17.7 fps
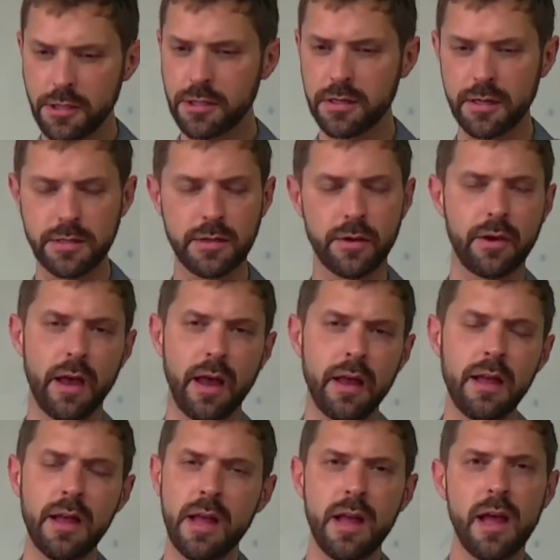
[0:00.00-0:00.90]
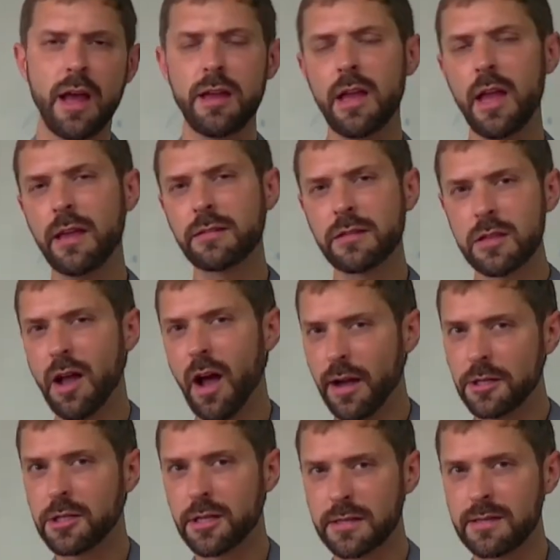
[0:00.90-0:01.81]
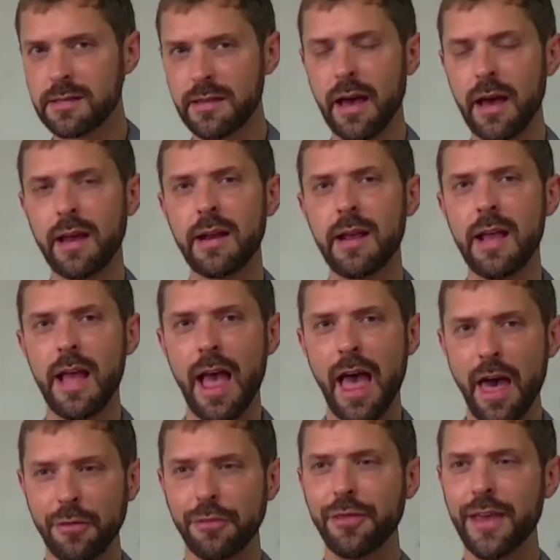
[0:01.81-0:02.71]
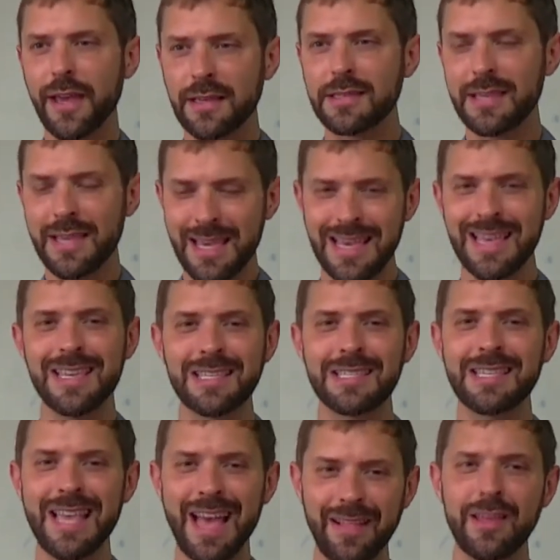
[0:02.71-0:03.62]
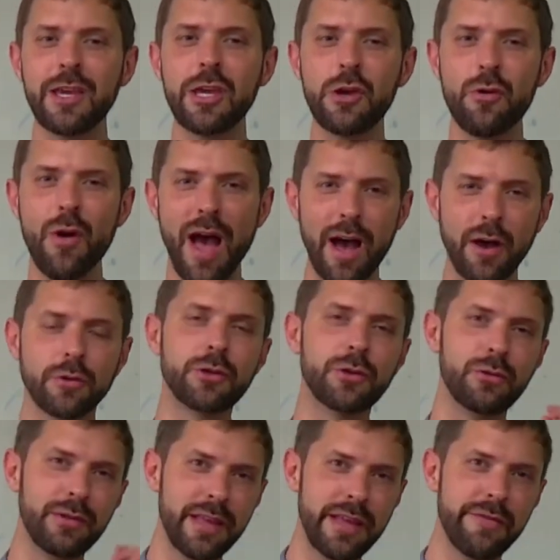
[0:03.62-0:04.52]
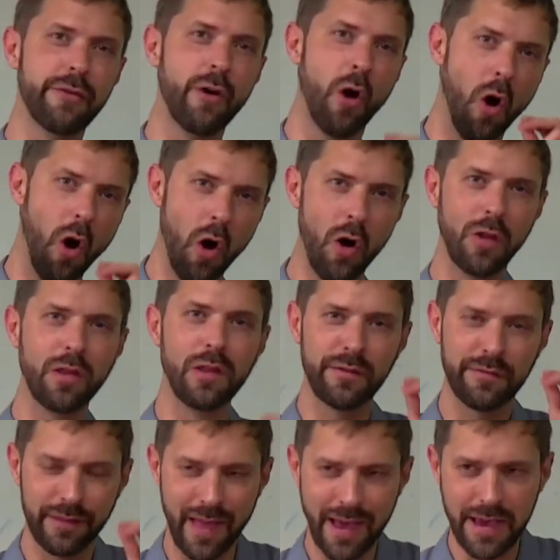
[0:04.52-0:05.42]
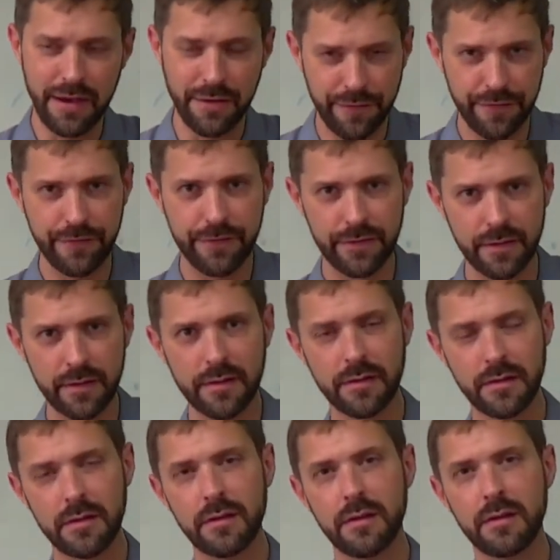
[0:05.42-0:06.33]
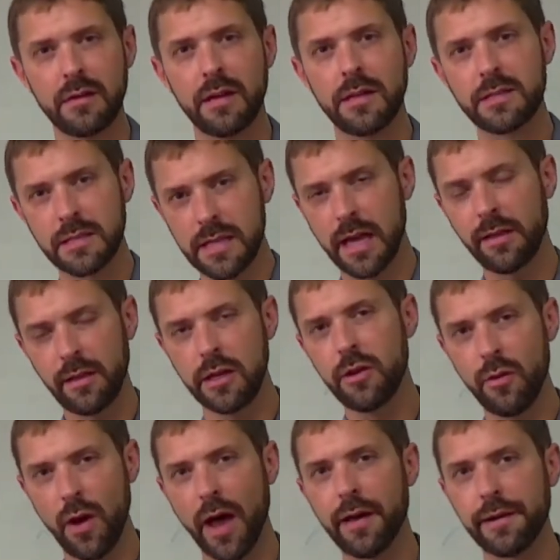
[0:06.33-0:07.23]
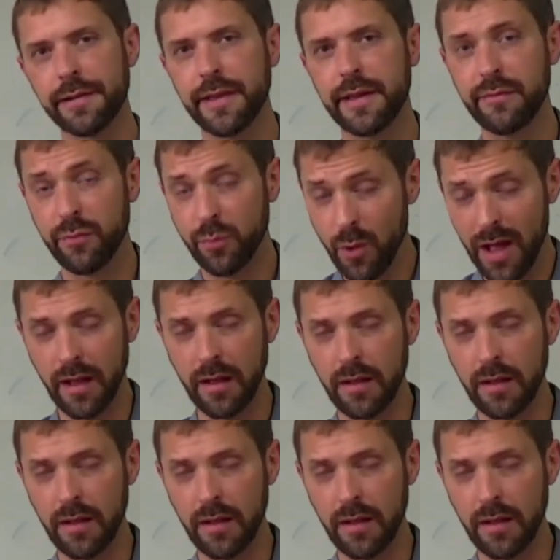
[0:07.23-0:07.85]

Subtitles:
is okay. It's not just that. Ethics is telling you how to live all of life. It's telling you how to live well.